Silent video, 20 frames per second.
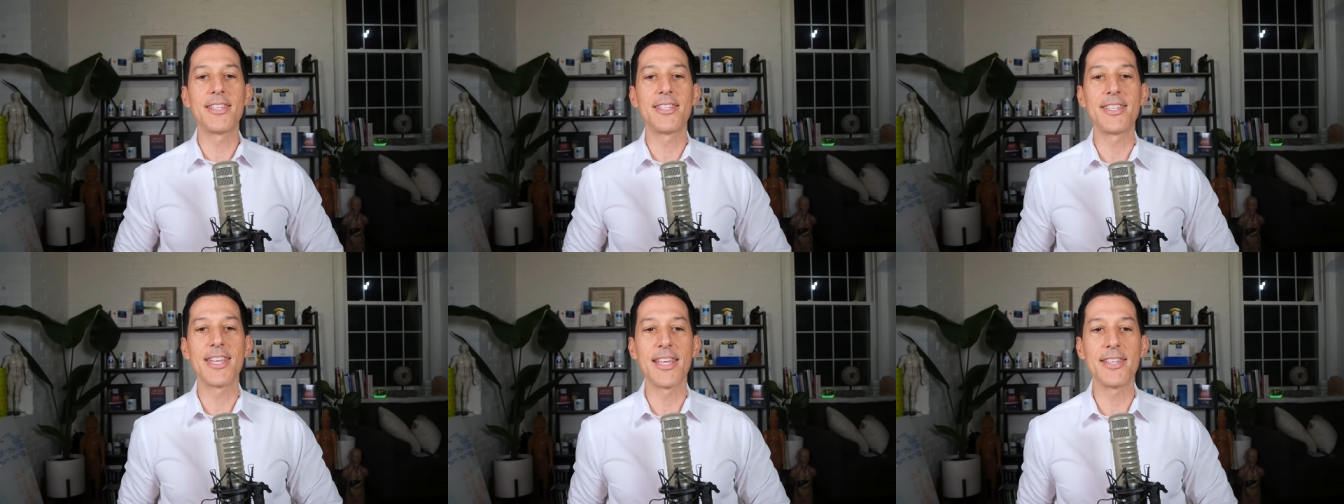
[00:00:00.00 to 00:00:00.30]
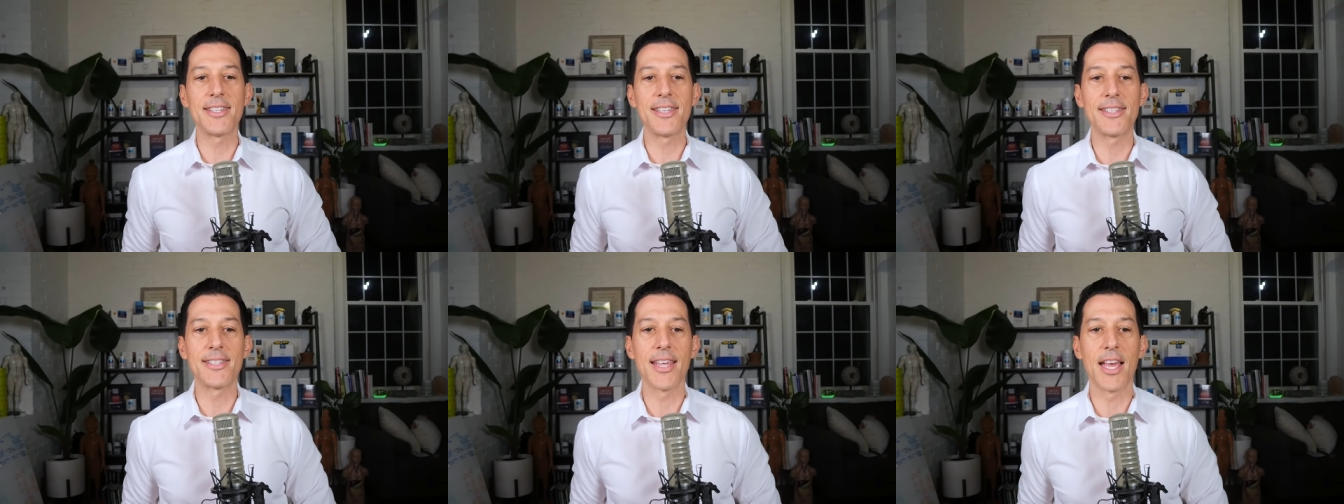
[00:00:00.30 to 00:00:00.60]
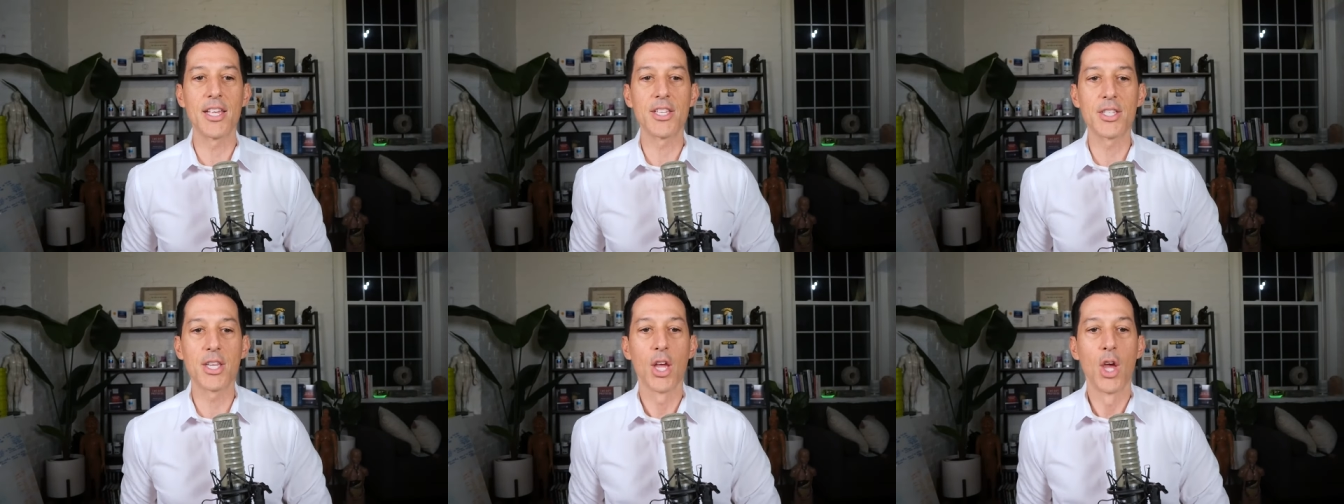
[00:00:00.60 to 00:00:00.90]
Stacy
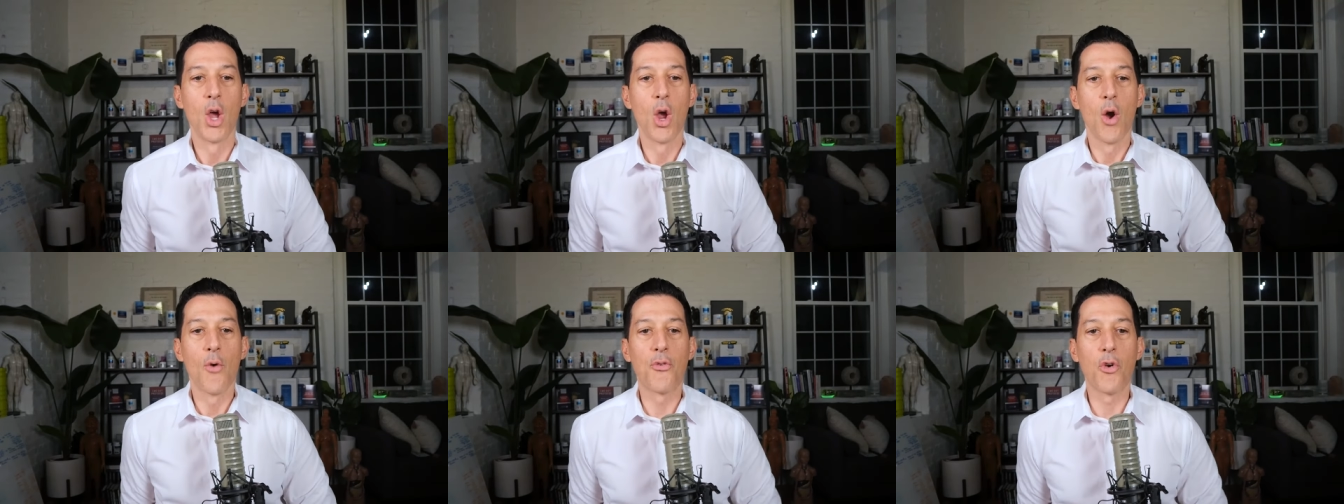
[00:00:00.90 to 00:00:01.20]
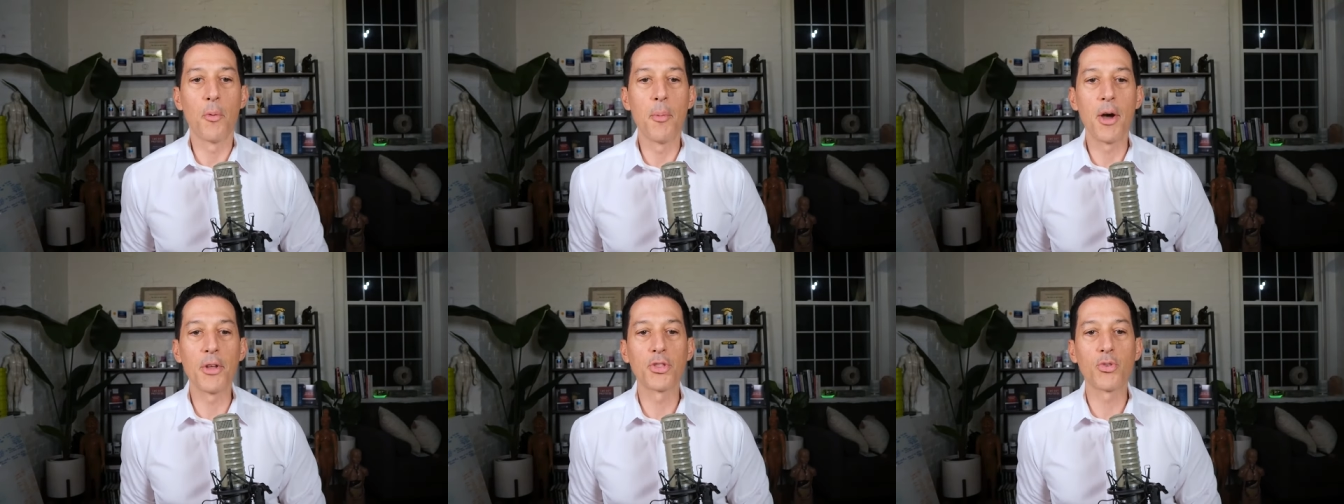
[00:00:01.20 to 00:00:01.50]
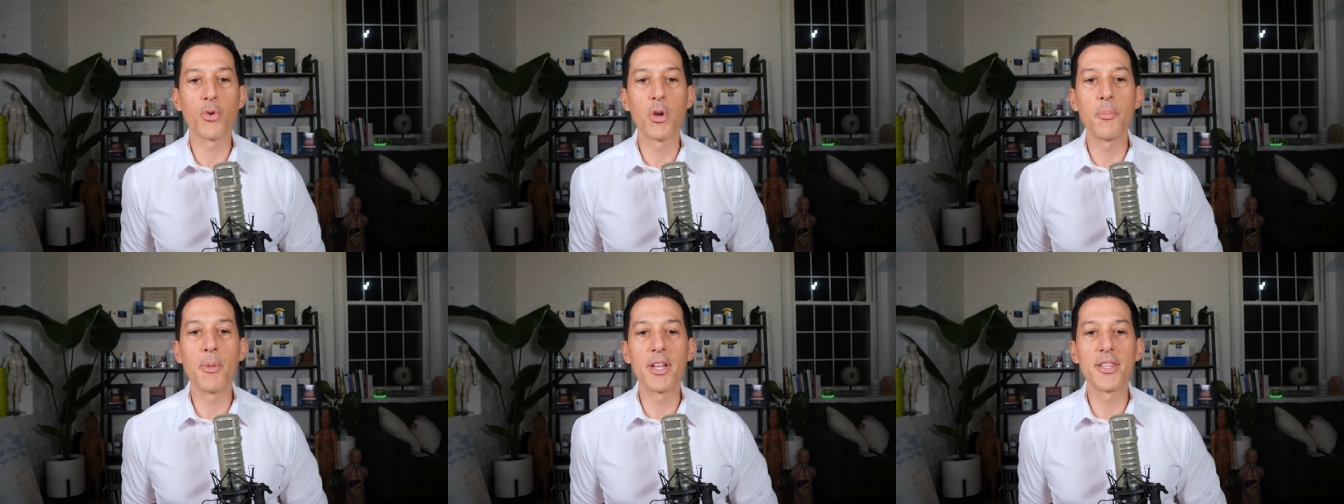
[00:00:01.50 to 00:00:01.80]
says, for about
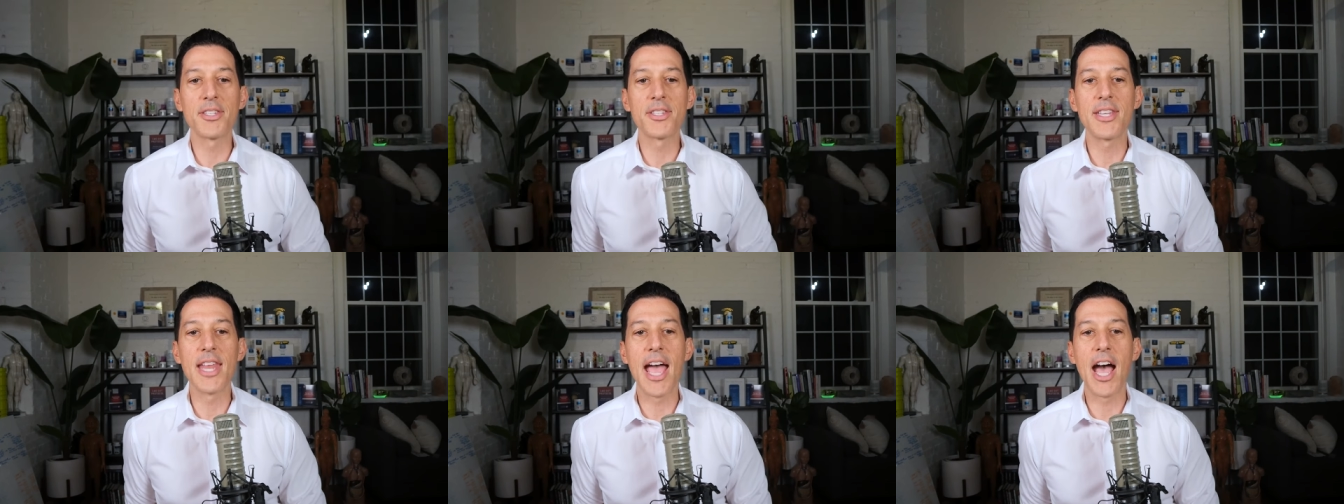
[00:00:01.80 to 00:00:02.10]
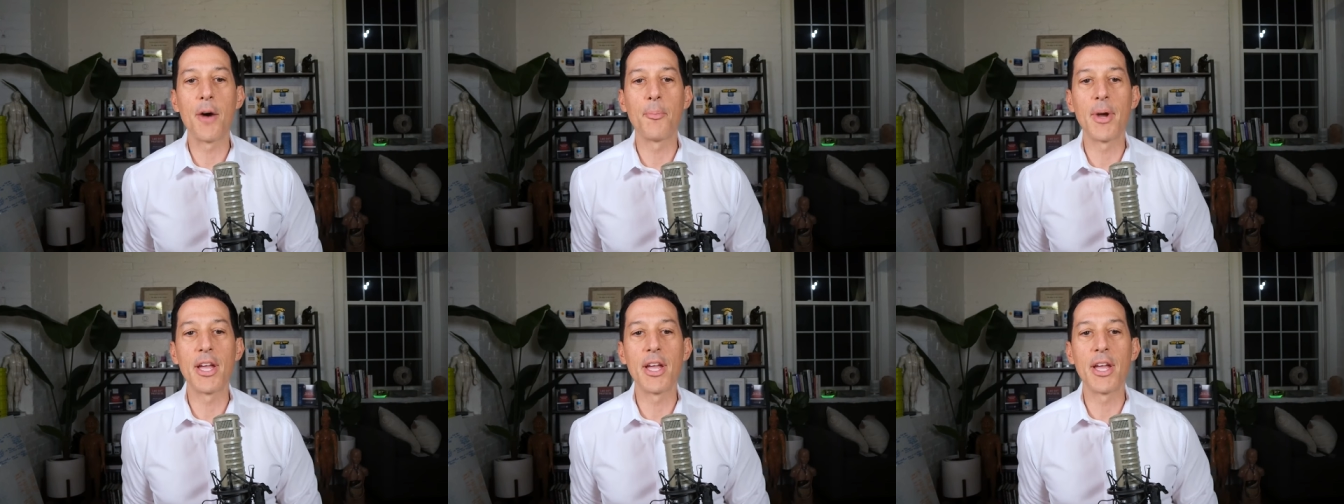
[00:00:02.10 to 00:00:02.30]
3 months now,